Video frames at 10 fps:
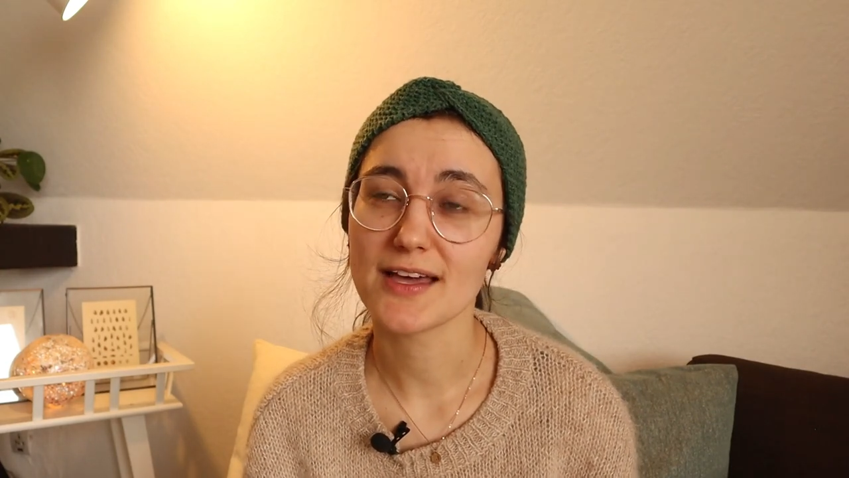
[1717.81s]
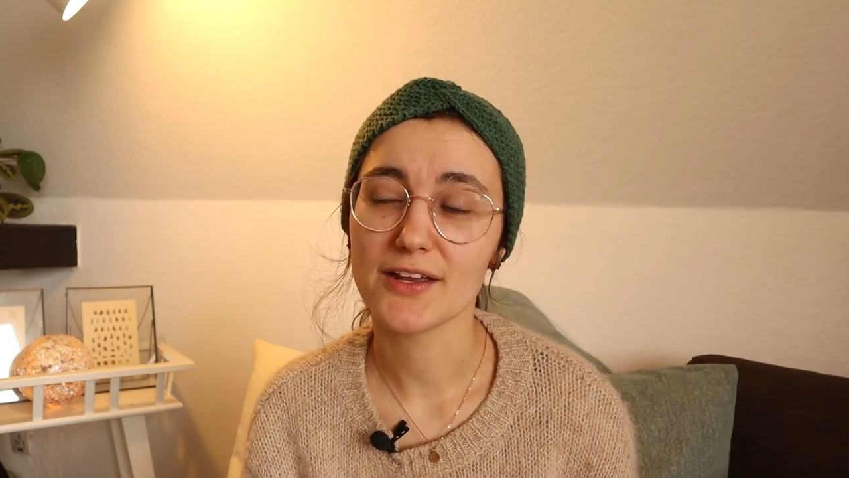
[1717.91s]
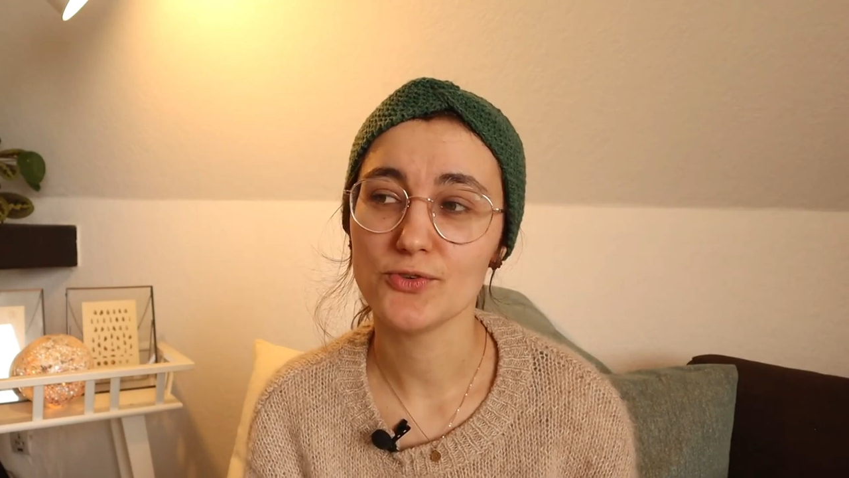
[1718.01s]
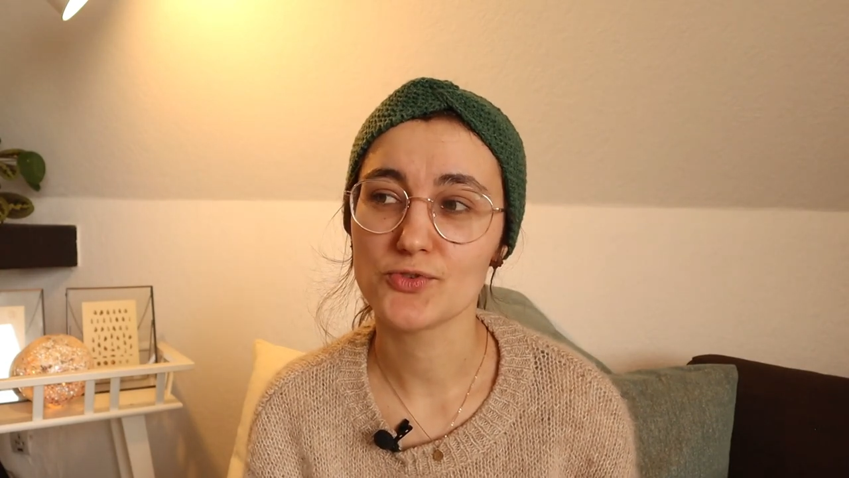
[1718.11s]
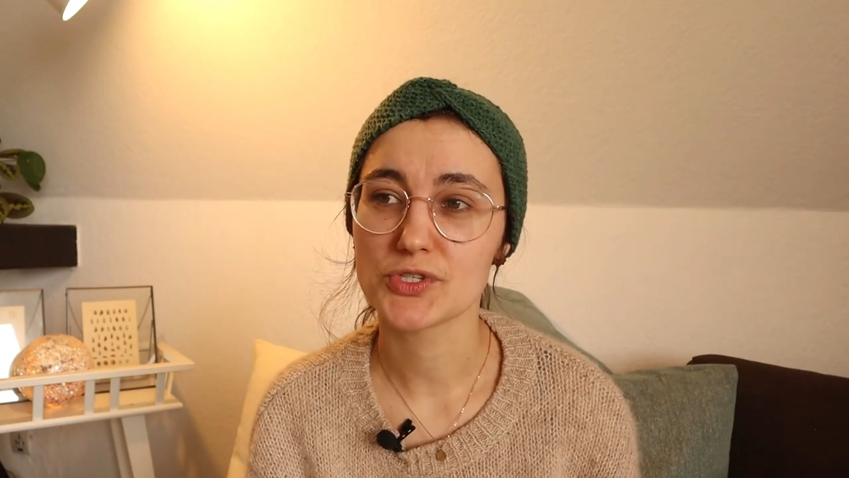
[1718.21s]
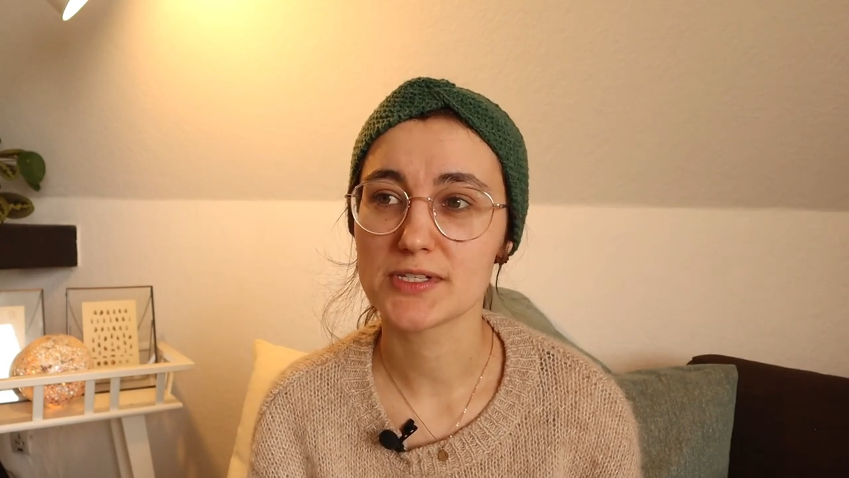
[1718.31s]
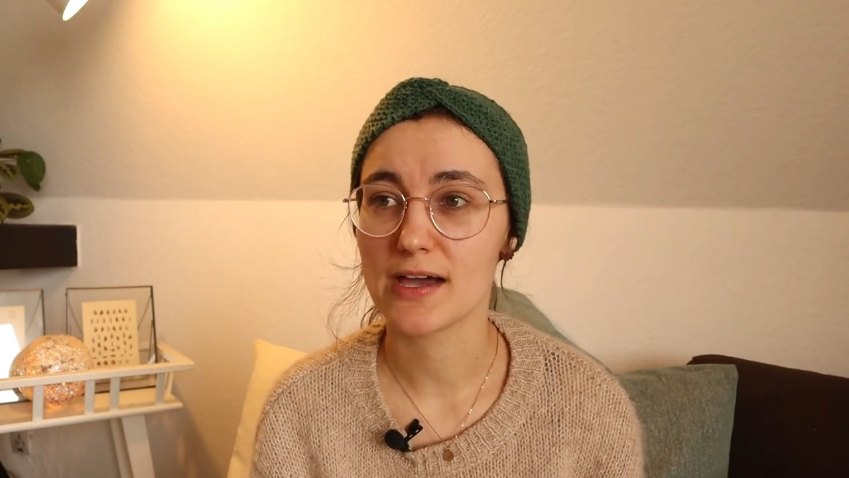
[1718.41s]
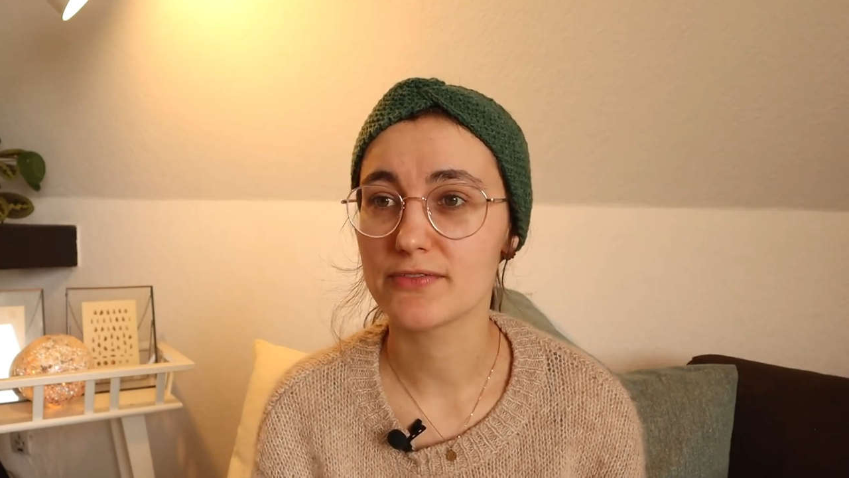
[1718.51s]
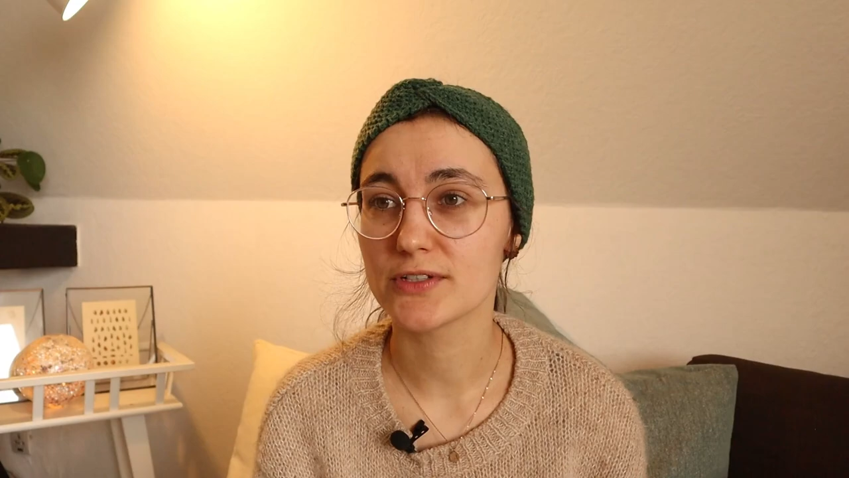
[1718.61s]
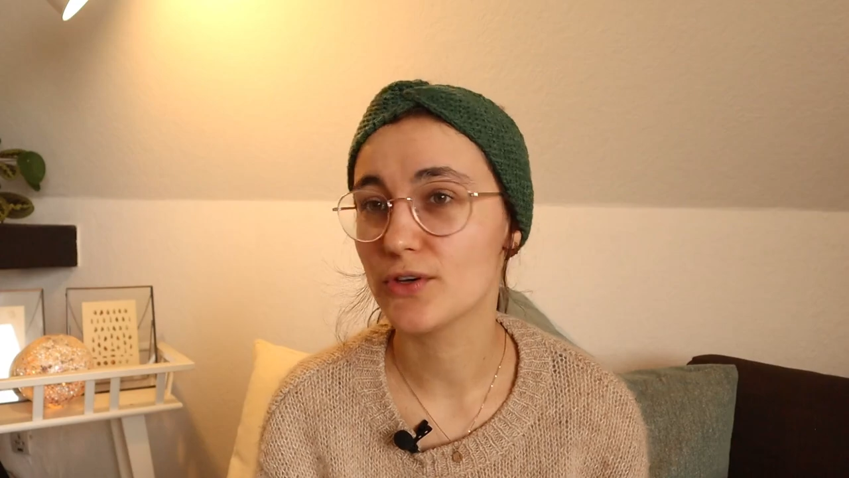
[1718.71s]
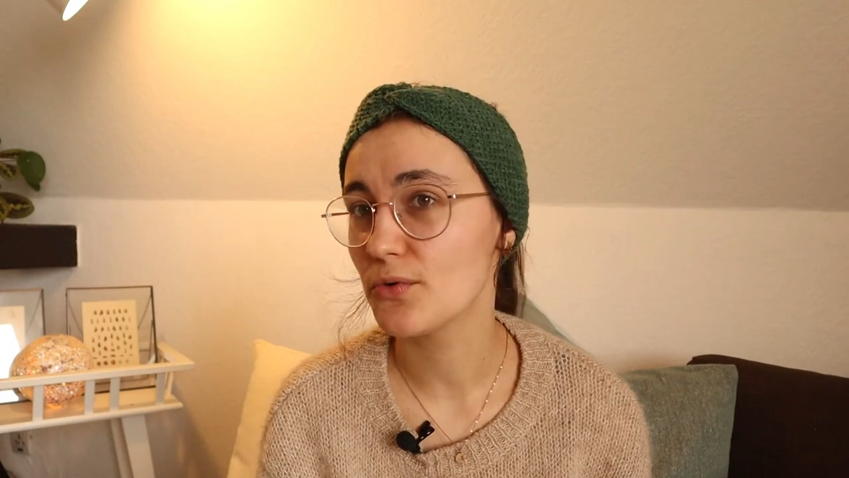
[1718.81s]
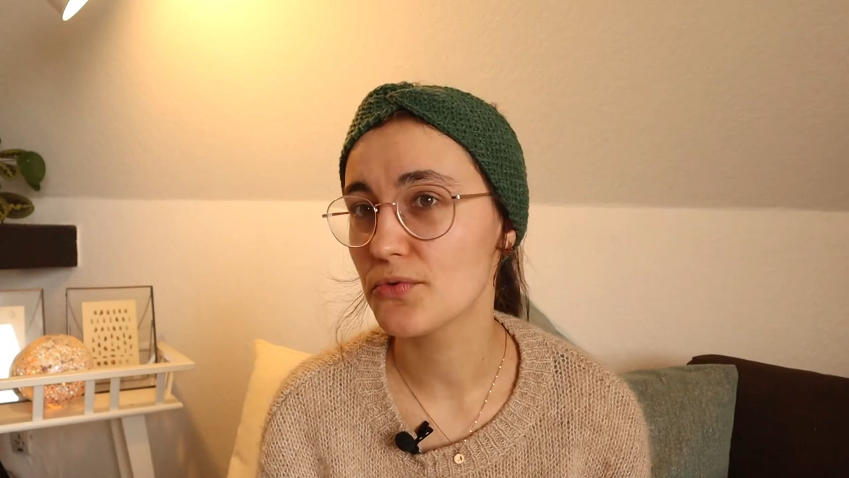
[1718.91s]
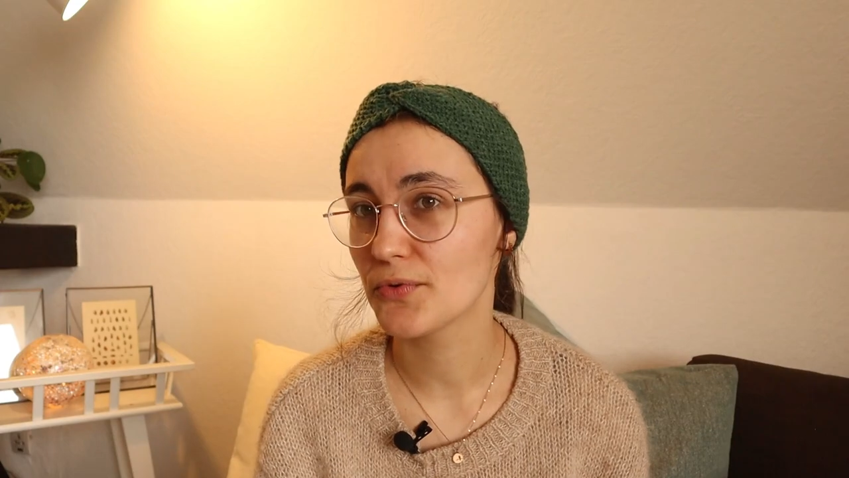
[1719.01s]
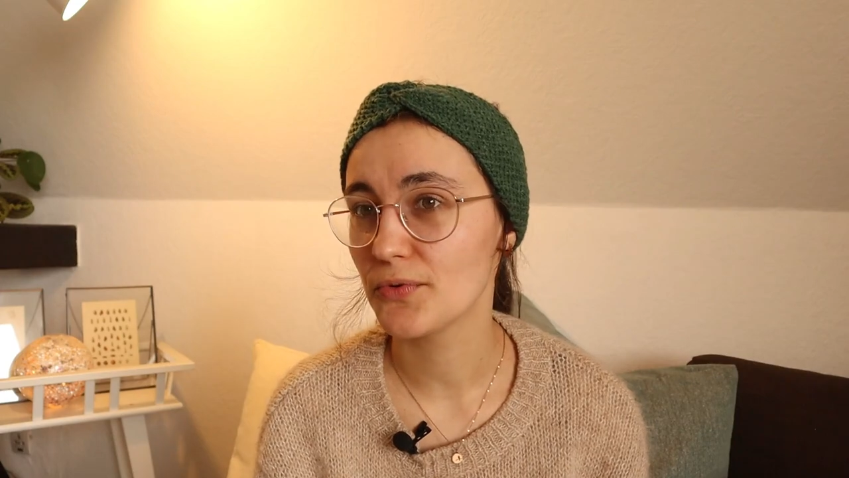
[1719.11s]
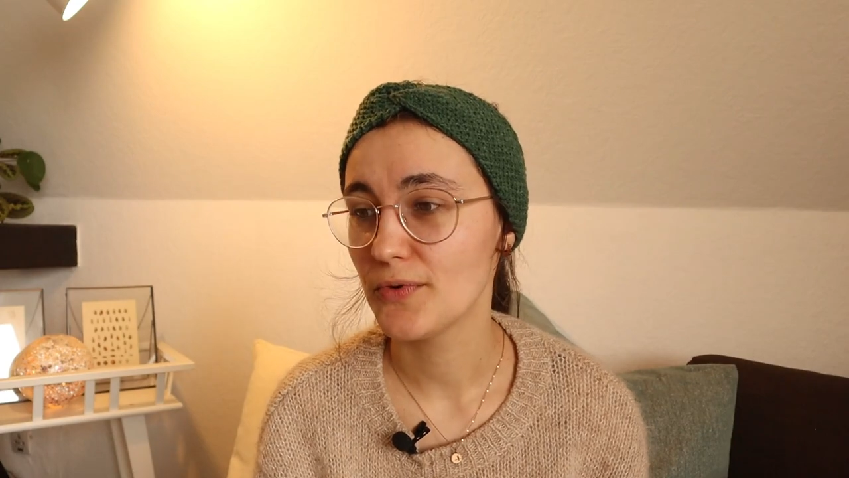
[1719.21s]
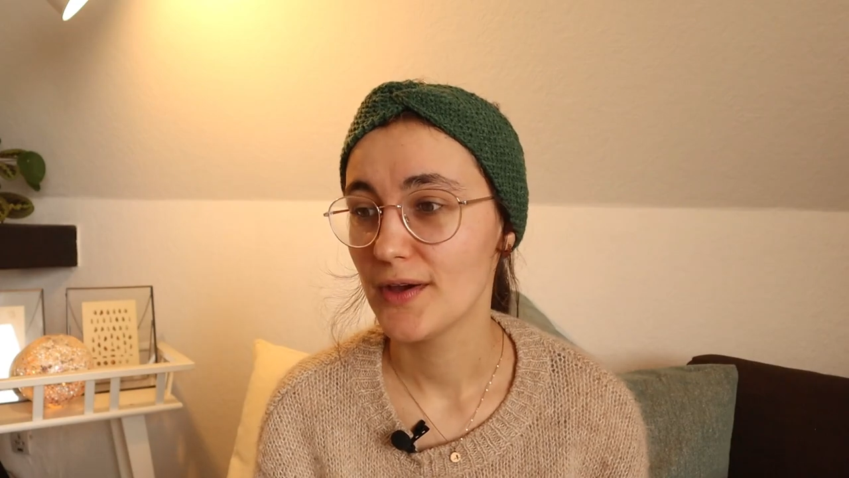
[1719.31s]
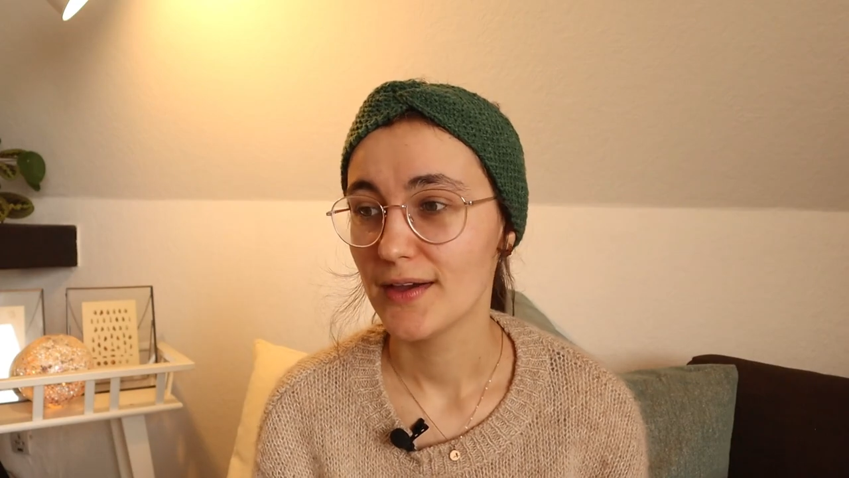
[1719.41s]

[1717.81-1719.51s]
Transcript: that you just have to go through.